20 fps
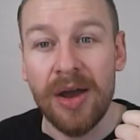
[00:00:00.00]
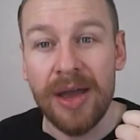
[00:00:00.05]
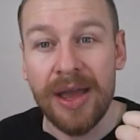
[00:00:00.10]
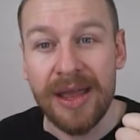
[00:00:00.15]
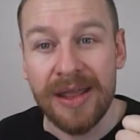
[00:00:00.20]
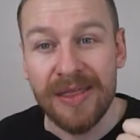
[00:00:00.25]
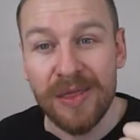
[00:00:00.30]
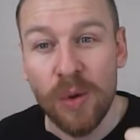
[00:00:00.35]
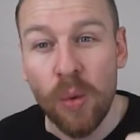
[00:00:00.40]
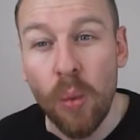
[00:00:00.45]

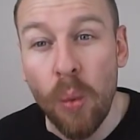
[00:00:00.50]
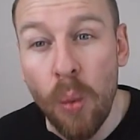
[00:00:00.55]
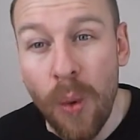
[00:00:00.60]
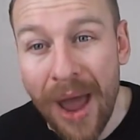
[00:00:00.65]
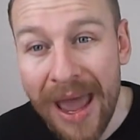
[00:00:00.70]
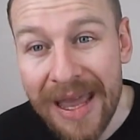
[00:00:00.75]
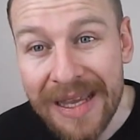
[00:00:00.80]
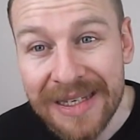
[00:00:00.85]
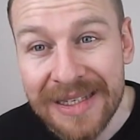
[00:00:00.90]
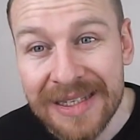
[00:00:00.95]
in the
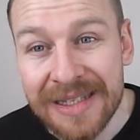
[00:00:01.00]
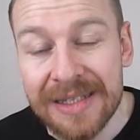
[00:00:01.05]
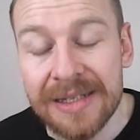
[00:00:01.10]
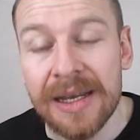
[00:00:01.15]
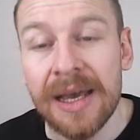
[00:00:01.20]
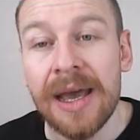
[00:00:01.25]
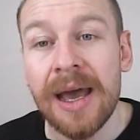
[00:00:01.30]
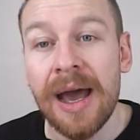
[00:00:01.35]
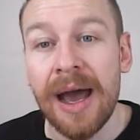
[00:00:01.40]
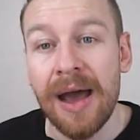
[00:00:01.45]

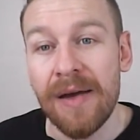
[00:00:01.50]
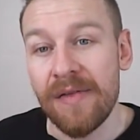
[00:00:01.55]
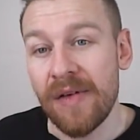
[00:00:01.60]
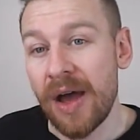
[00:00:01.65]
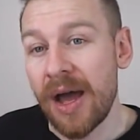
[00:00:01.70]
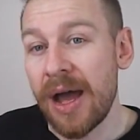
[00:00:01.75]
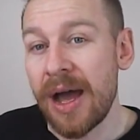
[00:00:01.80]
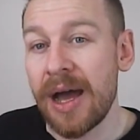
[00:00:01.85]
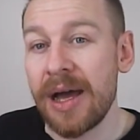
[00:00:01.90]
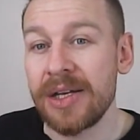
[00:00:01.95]
West have
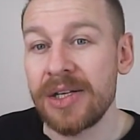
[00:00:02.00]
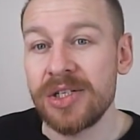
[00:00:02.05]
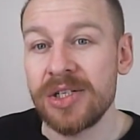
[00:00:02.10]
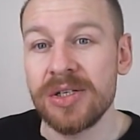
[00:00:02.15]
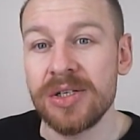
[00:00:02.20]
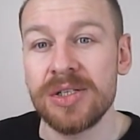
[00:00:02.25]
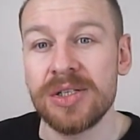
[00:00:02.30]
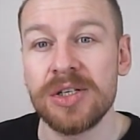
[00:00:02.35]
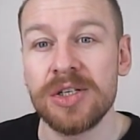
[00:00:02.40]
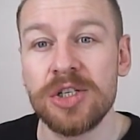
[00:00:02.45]

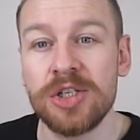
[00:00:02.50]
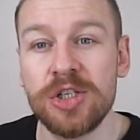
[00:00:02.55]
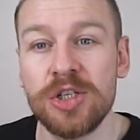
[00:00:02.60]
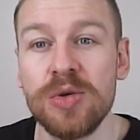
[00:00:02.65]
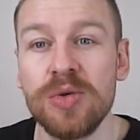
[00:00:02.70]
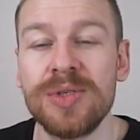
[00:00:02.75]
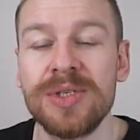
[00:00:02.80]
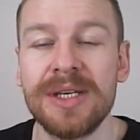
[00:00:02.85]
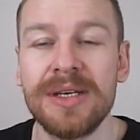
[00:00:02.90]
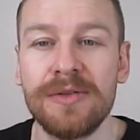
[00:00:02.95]
archers
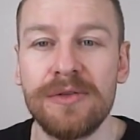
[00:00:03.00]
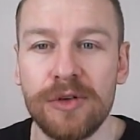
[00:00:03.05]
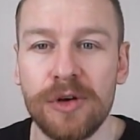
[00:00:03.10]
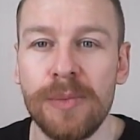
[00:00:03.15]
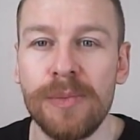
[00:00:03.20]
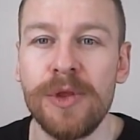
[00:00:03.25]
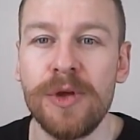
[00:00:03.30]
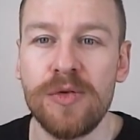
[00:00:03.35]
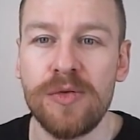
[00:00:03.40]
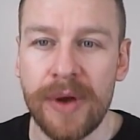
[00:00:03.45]
shooting
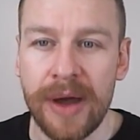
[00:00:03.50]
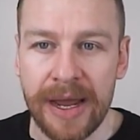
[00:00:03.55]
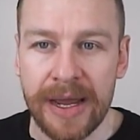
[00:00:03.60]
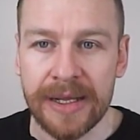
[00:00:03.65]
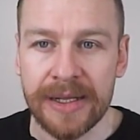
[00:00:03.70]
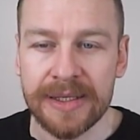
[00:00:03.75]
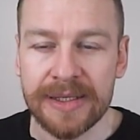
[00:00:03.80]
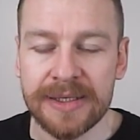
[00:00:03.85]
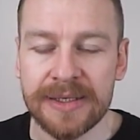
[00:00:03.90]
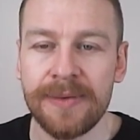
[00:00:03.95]
from the
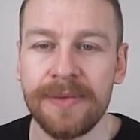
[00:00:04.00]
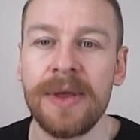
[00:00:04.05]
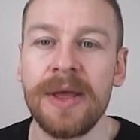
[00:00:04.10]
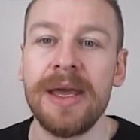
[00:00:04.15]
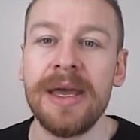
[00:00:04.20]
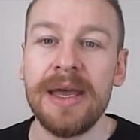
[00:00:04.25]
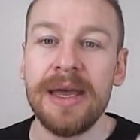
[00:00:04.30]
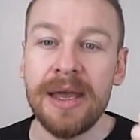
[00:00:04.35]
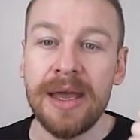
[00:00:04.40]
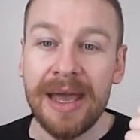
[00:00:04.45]
right?
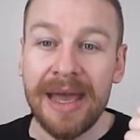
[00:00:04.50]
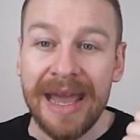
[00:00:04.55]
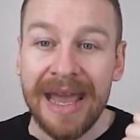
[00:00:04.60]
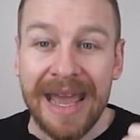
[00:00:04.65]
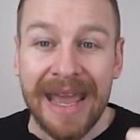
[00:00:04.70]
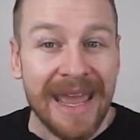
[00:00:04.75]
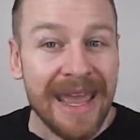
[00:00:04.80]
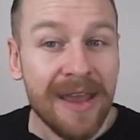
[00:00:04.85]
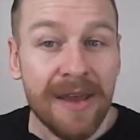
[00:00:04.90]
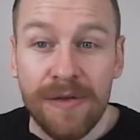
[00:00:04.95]

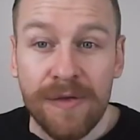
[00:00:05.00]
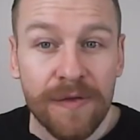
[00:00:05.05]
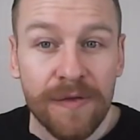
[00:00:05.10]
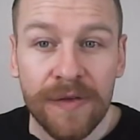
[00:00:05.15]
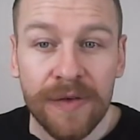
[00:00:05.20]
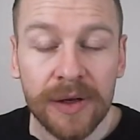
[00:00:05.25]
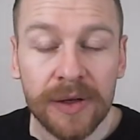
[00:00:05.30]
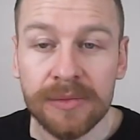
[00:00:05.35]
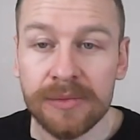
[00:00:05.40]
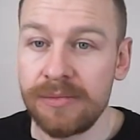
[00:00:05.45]

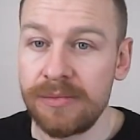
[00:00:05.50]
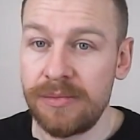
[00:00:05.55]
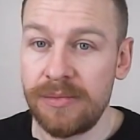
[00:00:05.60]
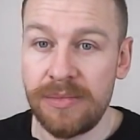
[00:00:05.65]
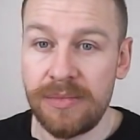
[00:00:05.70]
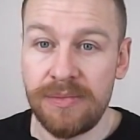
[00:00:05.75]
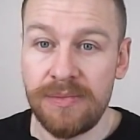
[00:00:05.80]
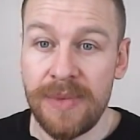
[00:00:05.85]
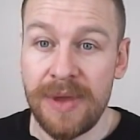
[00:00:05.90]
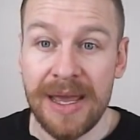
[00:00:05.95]
If
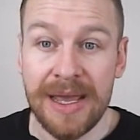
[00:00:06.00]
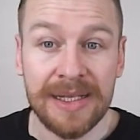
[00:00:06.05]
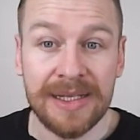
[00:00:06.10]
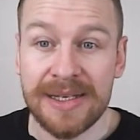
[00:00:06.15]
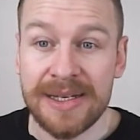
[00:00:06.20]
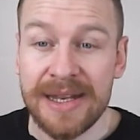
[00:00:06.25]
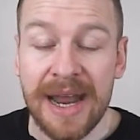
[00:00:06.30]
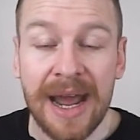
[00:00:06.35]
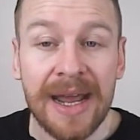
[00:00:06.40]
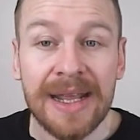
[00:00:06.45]

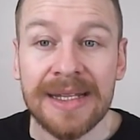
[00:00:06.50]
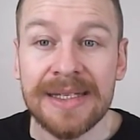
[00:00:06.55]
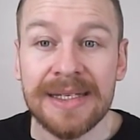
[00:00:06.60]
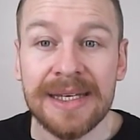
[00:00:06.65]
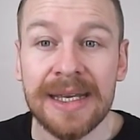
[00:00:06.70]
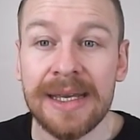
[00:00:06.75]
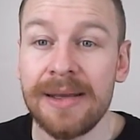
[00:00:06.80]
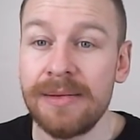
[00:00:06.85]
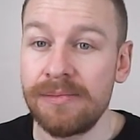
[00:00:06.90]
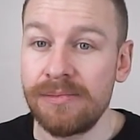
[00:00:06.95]
it's
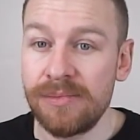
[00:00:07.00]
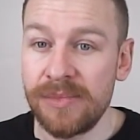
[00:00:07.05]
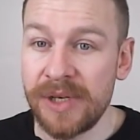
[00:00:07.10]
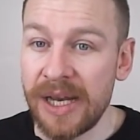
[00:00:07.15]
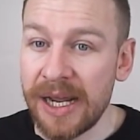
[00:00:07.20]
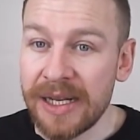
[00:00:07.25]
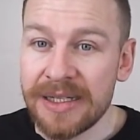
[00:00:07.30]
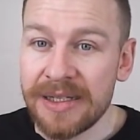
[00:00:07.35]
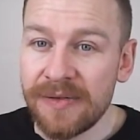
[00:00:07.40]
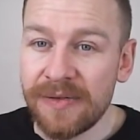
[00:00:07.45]
90,
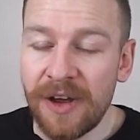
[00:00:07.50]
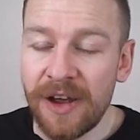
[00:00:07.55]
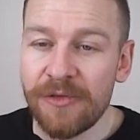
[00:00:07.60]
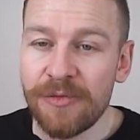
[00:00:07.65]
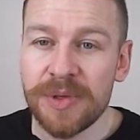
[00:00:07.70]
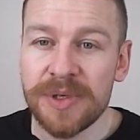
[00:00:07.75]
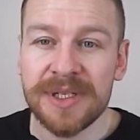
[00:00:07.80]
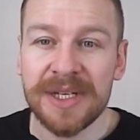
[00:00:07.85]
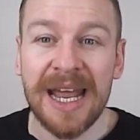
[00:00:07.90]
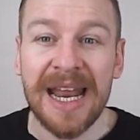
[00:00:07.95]

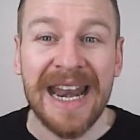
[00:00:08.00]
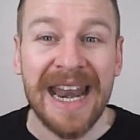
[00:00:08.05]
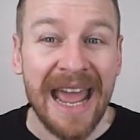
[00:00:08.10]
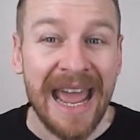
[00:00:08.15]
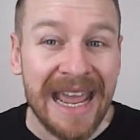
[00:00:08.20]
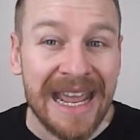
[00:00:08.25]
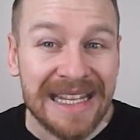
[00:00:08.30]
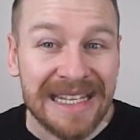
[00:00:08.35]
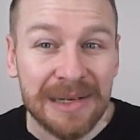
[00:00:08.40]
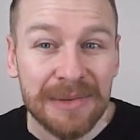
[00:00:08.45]
95%, 80%,
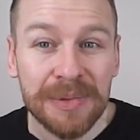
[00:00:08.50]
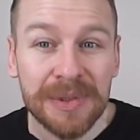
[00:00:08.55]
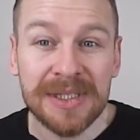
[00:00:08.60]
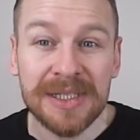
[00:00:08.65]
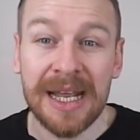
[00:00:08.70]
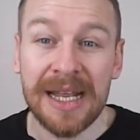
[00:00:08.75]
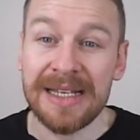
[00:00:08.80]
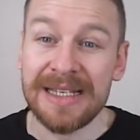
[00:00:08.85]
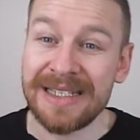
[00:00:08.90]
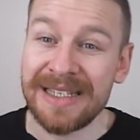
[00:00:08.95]

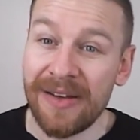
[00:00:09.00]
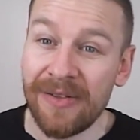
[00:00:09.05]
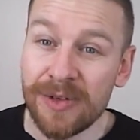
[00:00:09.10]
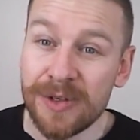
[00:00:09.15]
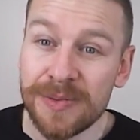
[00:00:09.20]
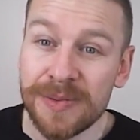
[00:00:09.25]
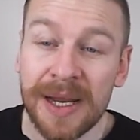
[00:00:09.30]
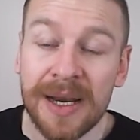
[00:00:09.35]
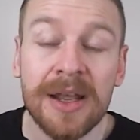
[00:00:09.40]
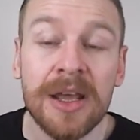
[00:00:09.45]

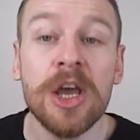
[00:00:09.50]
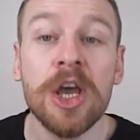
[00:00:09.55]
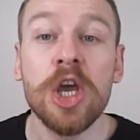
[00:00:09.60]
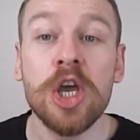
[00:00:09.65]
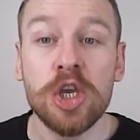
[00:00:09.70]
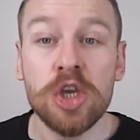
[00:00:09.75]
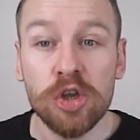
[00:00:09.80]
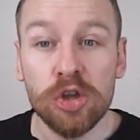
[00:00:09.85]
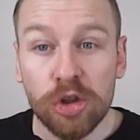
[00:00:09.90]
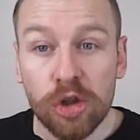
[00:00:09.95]
70%,
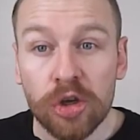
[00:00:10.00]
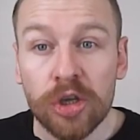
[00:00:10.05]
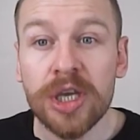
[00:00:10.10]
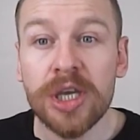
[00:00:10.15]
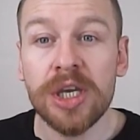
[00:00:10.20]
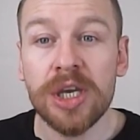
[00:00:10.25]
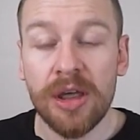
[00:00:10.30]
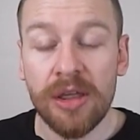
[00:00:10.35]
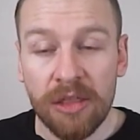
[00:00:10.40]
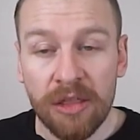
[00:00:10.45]
you're
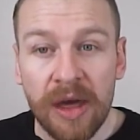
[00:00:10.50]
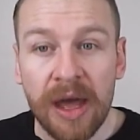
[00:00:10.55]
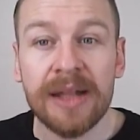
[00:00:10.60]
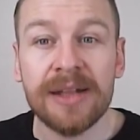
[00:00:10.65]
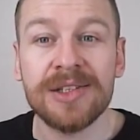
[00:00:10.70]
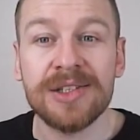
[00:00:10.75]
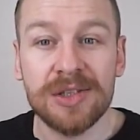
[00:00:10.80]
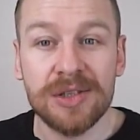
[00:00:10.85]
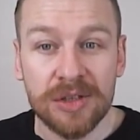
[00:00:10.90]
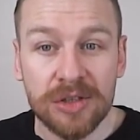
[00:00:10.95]
looking at
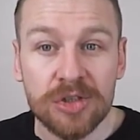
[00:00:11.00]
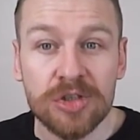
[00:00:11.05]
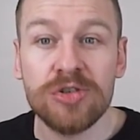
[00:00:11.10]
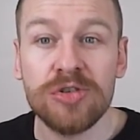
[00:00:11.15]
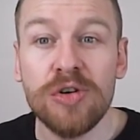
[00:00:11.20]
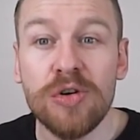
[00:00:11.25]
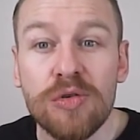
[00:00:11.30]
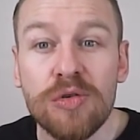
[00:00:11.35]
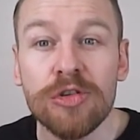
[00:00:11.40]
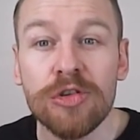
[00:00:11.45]
that's the
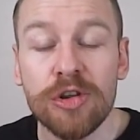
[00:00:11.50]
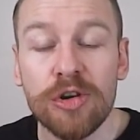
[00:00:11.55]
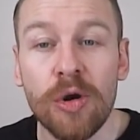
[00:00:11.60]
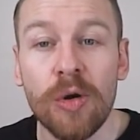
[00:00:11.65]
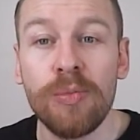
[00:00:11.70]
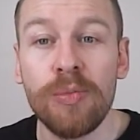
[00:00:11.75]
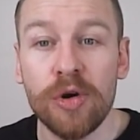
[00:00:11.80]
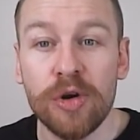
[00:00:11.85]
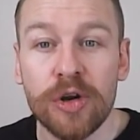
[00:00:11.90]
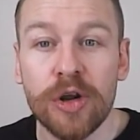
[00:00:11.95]
truth, you
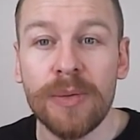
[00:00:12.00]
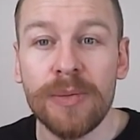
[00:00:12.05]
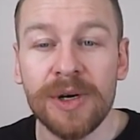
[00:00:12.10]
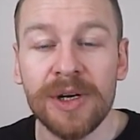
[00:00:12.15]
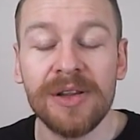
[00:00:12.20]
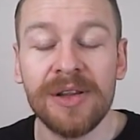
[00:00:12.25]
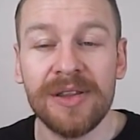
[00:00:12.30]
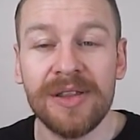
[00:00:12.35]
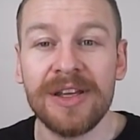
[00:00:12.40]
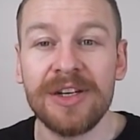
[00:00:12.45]
know,
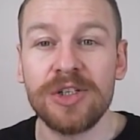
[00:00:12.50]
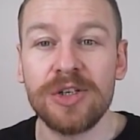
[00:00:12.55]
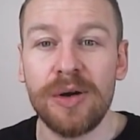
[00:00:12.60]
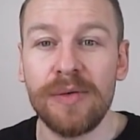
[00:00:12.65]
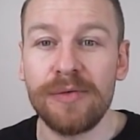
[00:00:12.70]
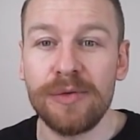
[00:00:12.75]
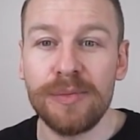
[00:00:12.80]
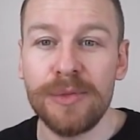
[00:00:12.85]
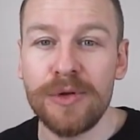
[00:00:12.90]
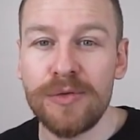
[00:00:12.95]
predominantly they
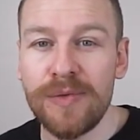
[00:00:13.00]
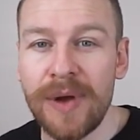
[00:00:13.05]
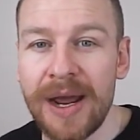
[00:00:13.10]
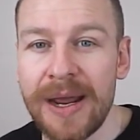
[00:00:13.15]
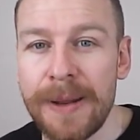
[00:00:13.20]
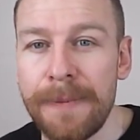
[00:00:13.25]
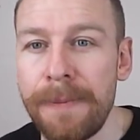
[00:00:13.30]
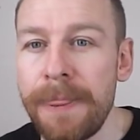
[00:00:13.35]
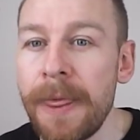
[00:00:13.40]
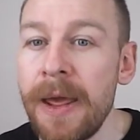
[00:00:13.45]
shot from the
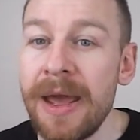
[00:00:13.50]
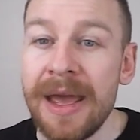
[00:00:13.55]
right.